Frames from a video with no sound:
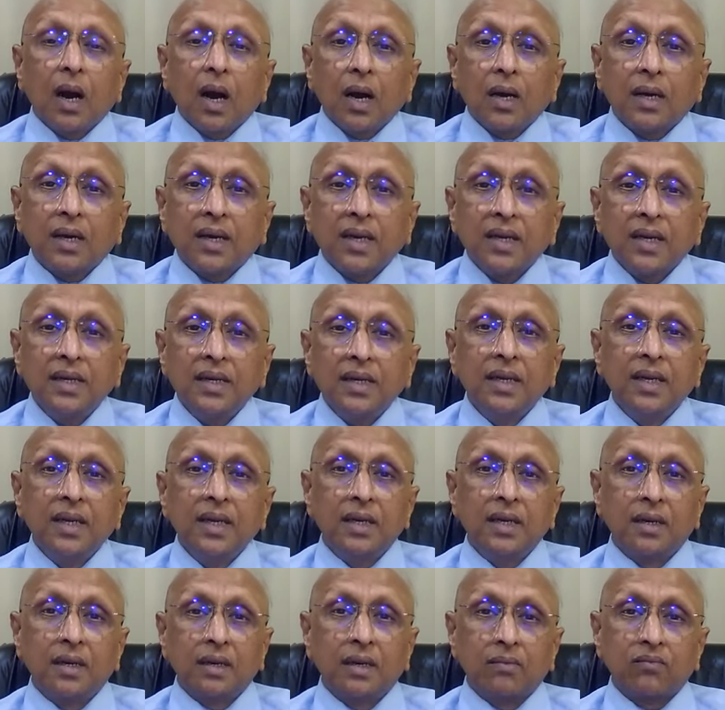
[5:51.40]
a
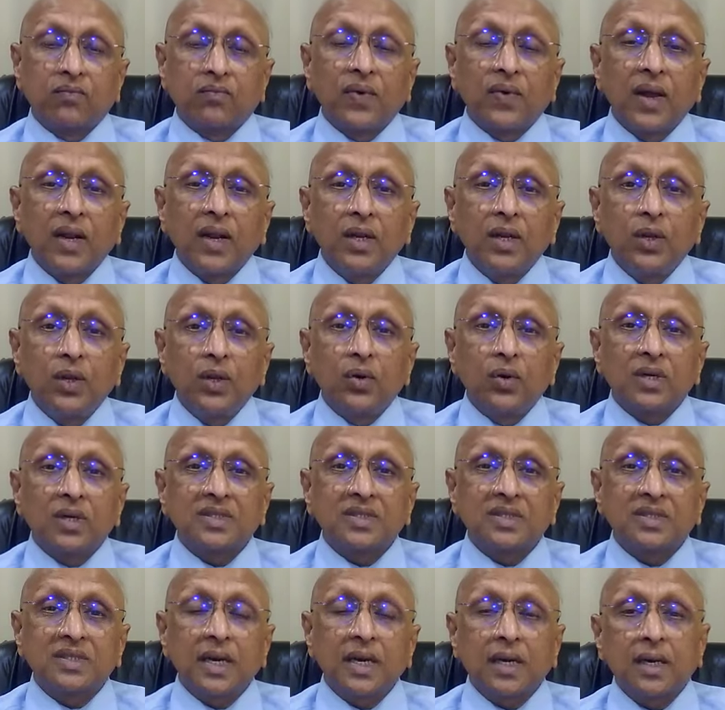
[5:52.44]
kidney failure
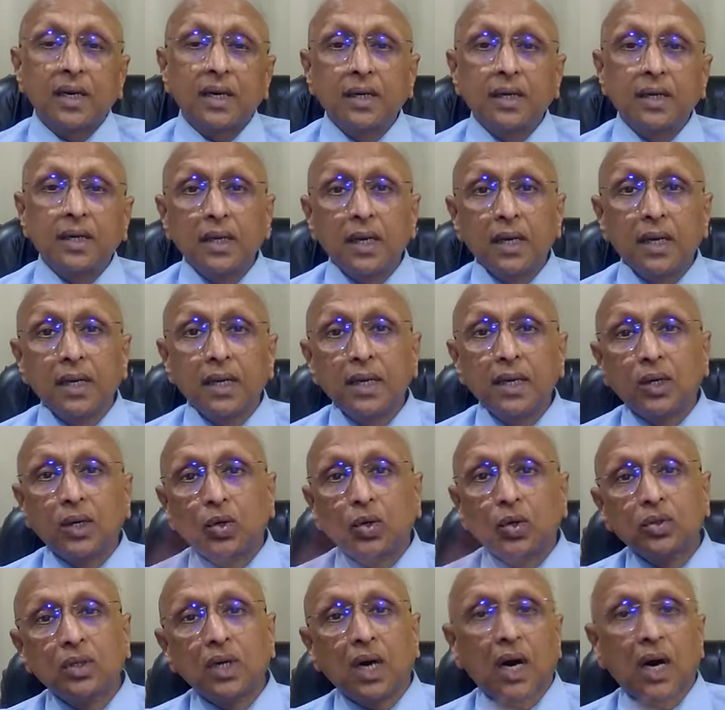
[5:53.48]
secondary
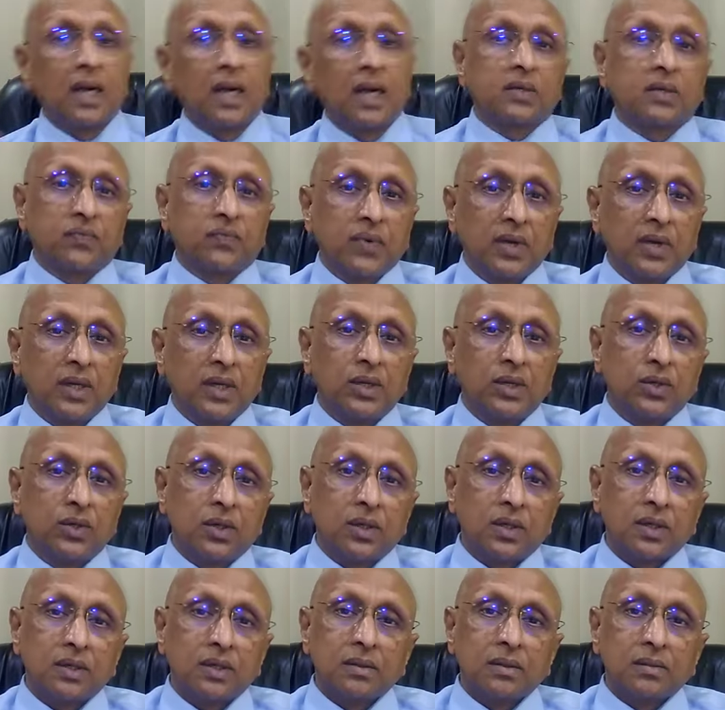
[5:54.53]
to the heart
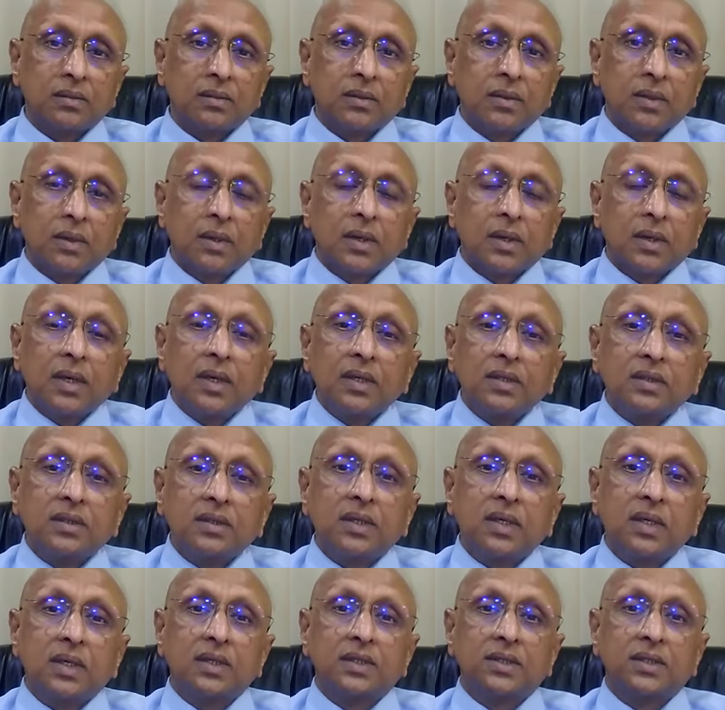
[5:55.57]
failure is
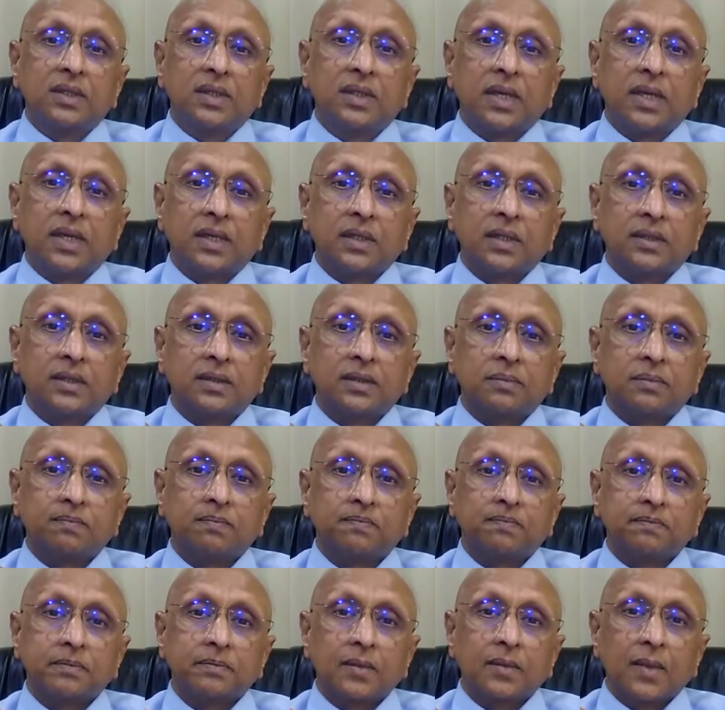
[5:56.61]
the digital.
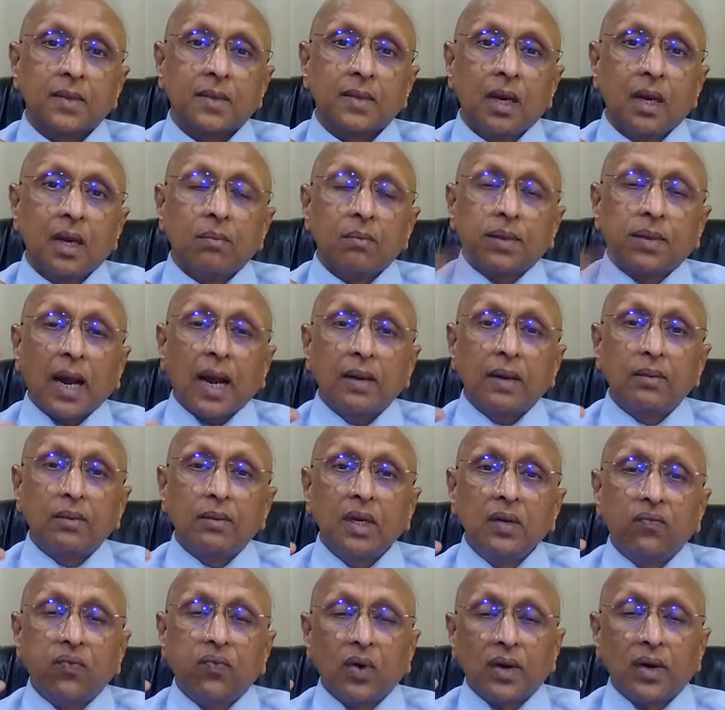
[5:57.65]

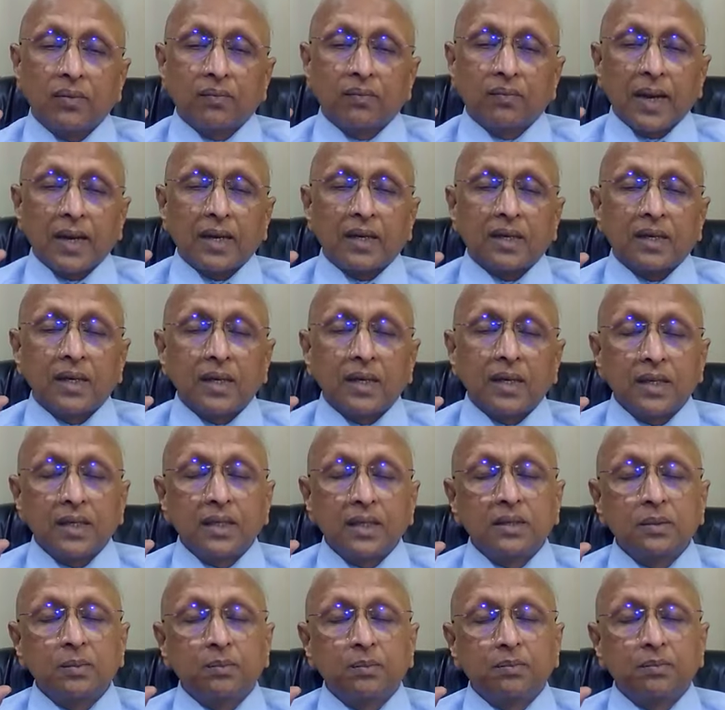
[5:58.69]
Primary factor
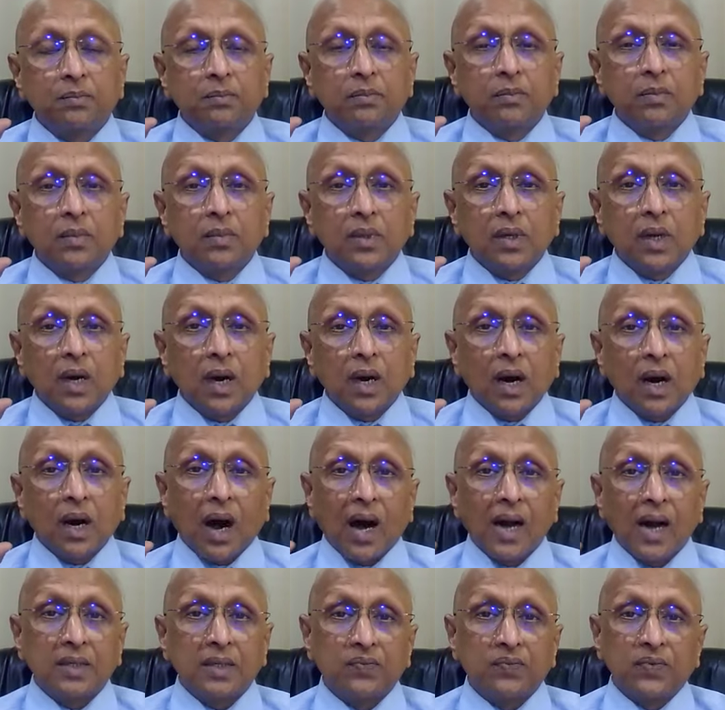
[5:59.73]
is a
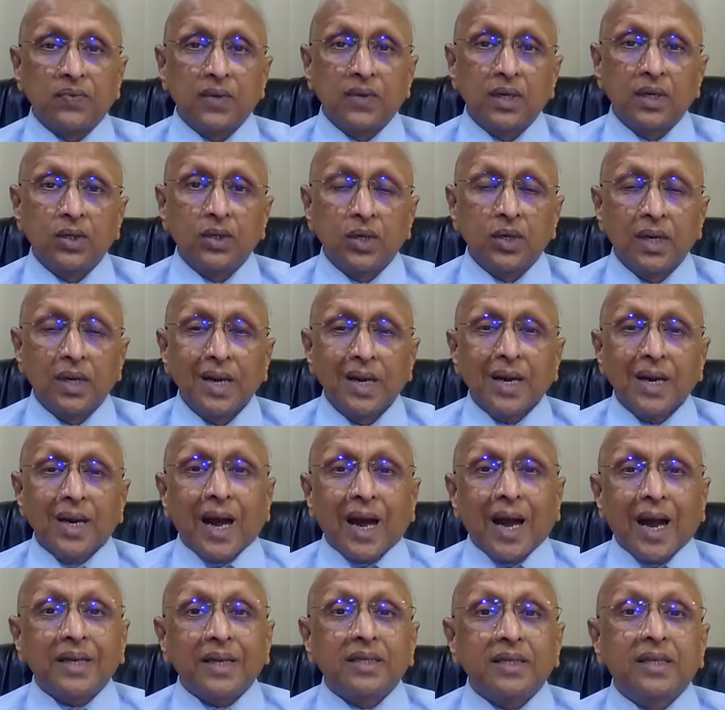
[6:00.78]
heart failure
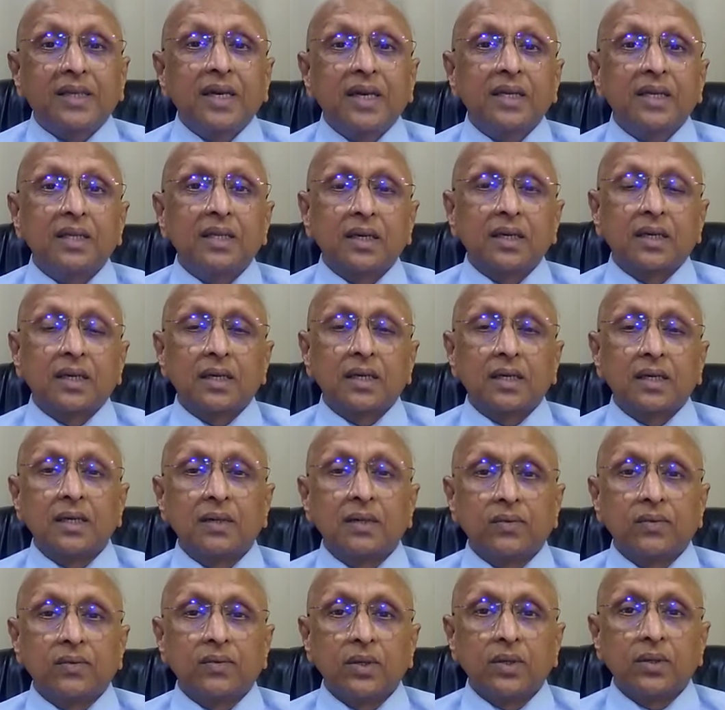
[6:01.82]
and then the
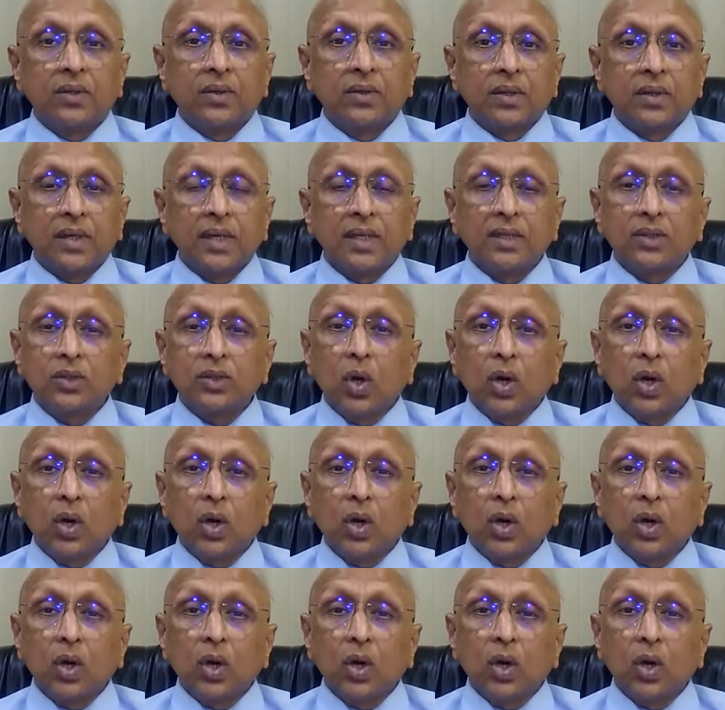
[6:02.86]
kidney failure. It is